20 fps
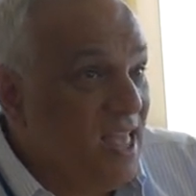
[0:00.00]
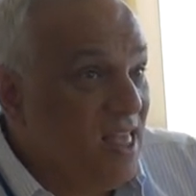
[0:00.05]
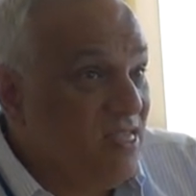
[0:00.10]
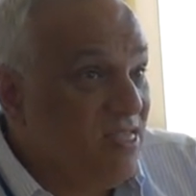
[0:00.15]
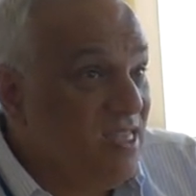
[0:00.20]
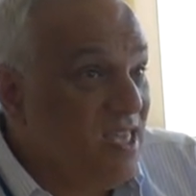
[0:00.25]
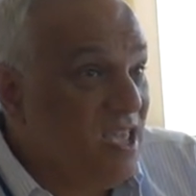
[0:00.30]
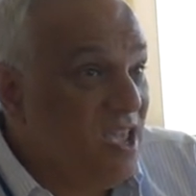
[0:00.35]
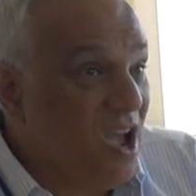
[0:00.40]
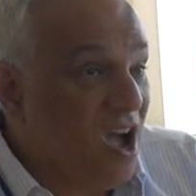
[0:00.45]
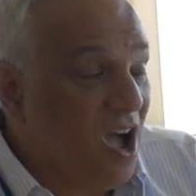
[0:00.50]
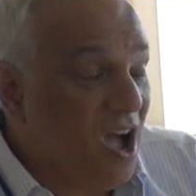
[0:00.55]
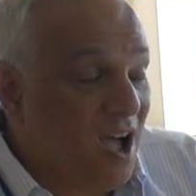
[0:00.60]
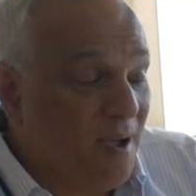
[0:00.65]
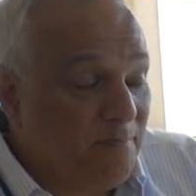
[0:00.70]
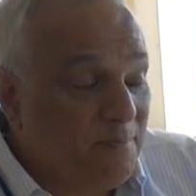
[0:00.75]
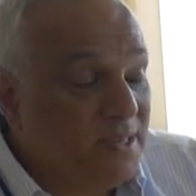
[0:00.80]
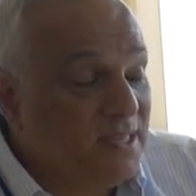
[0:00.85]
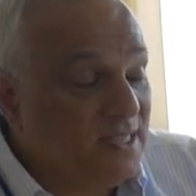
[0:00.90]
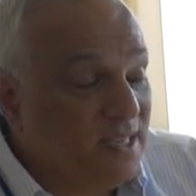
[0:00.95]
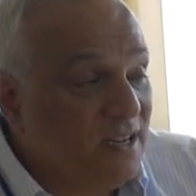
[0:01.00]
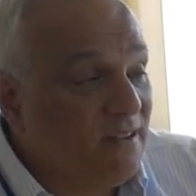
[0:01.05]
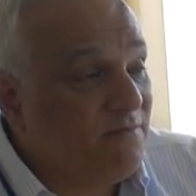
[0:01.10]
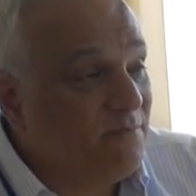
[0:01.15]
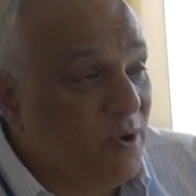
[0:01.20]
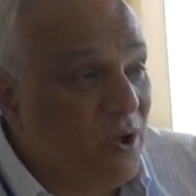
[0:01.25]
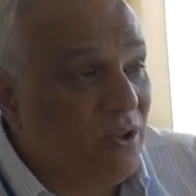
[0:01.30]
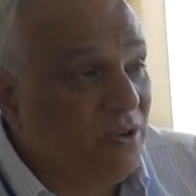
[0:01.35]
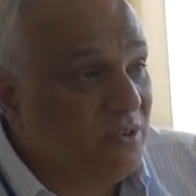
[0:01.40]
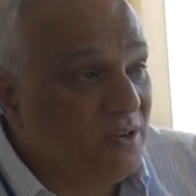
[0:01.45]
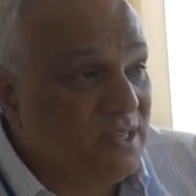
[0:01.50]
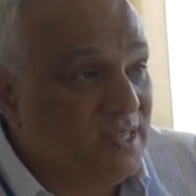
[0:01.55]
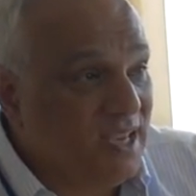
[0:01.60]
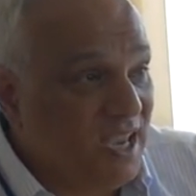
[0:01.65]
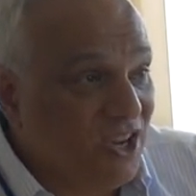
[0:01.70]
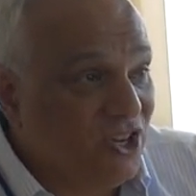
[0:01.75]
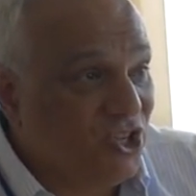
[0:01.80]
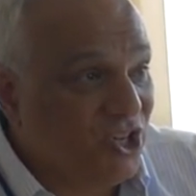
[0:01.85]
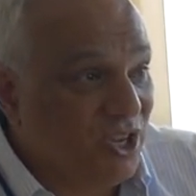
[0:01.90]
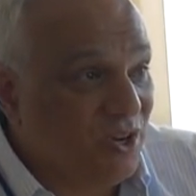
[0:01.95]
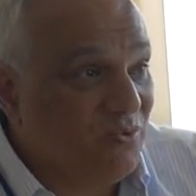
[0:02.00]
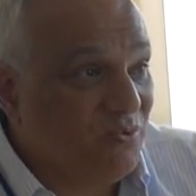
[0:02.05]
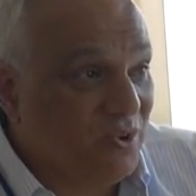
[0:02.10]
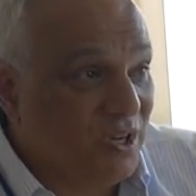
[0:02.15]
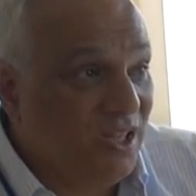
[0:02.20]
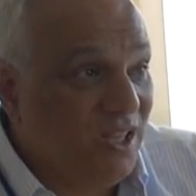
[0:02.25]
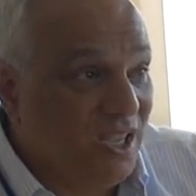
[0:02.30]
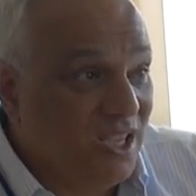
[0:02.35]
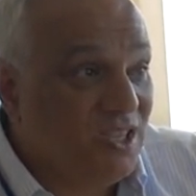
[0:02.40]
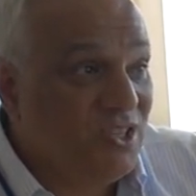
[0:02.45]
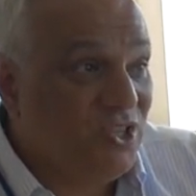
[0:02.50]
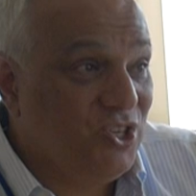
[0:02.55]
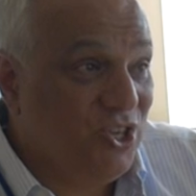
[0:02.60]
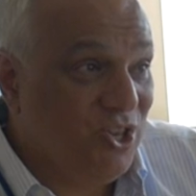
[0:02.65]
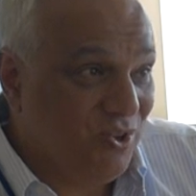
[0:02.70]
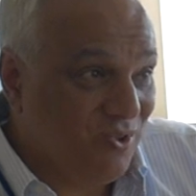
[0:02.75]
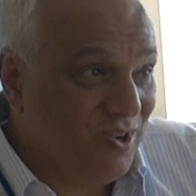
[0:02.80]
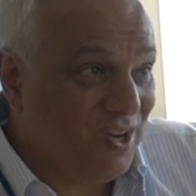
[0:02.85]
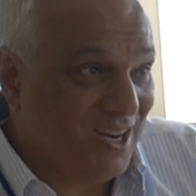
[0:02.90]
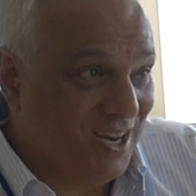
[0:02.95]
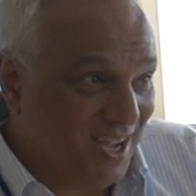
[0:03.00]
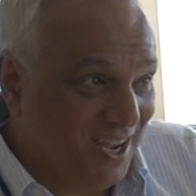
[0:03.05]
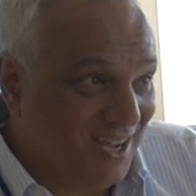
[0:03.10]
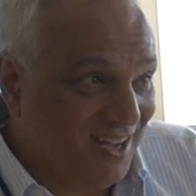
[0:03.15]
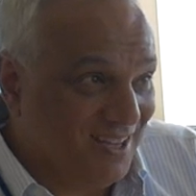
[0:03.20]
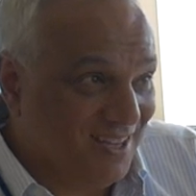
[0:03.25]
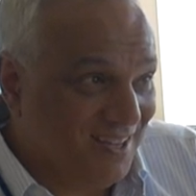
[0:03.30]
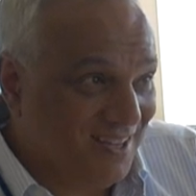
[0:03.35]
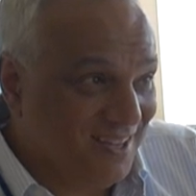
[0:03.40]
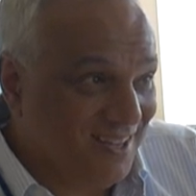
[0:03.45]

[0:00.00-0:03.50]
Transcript: the opposite of polarization really is unity.